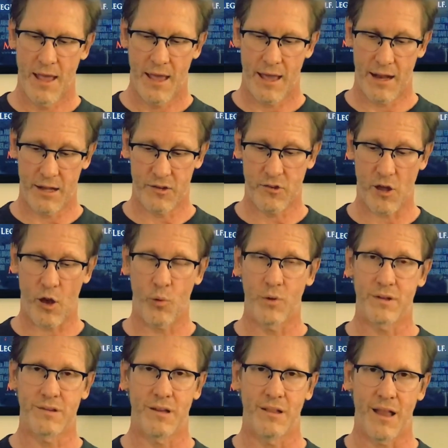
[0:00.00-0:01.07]
and it's
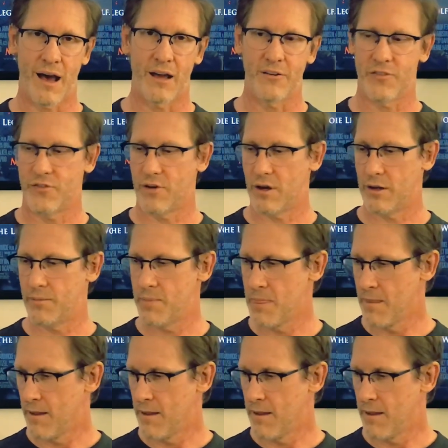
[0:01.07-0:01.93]
always a lot of fun.